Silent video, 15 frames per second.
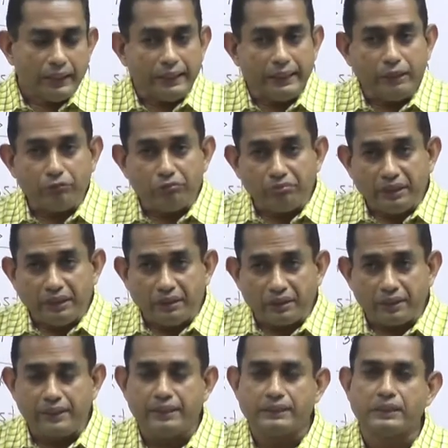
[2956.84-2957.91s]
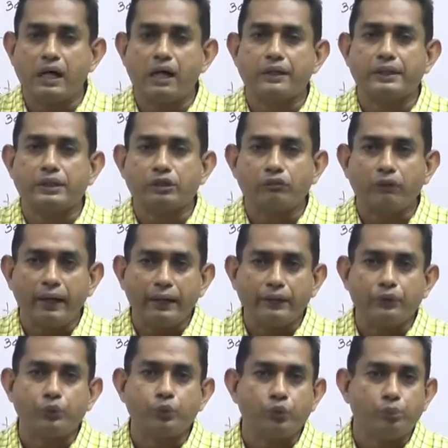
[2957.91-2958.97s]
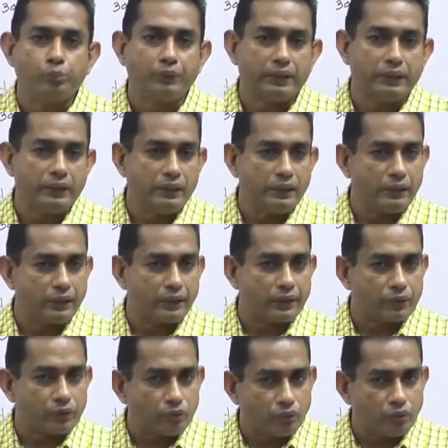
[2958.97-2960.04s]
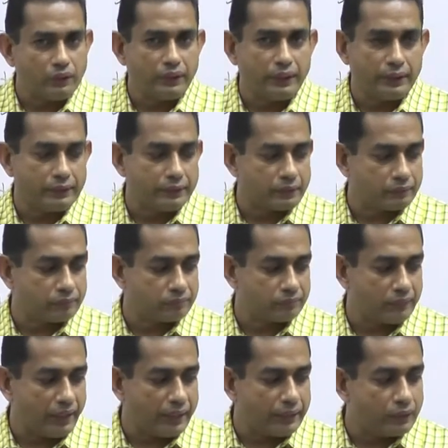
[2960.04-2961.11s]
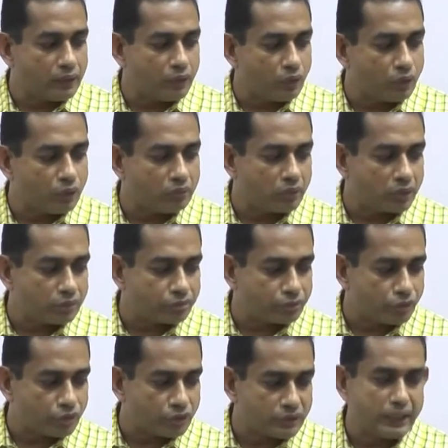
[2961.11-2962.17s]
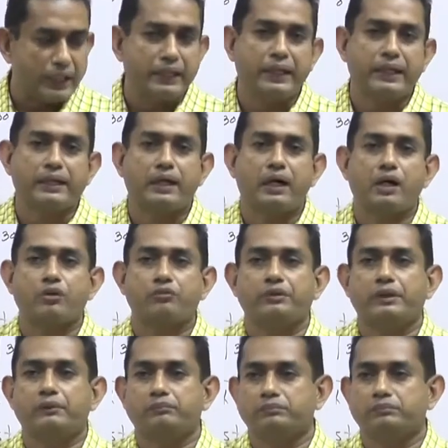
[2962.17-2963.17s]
Inventories are required to be recorded at the lower of cost and NRV.